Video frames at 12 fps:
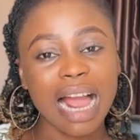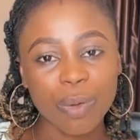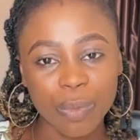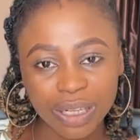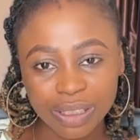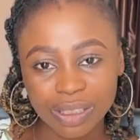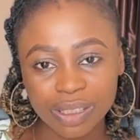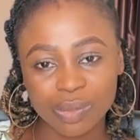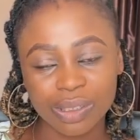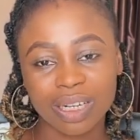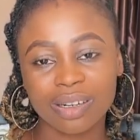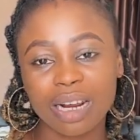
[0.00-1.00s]
I went
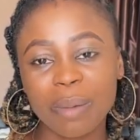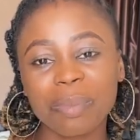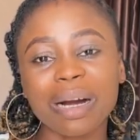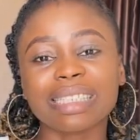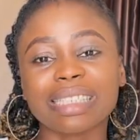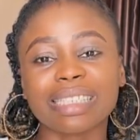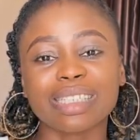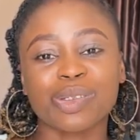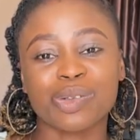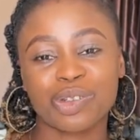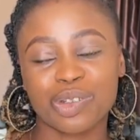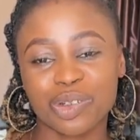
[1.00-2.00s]
with another party again
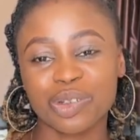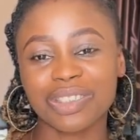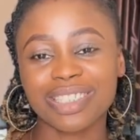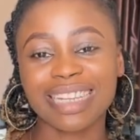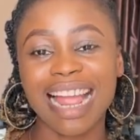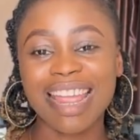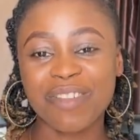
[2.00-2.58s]
to church.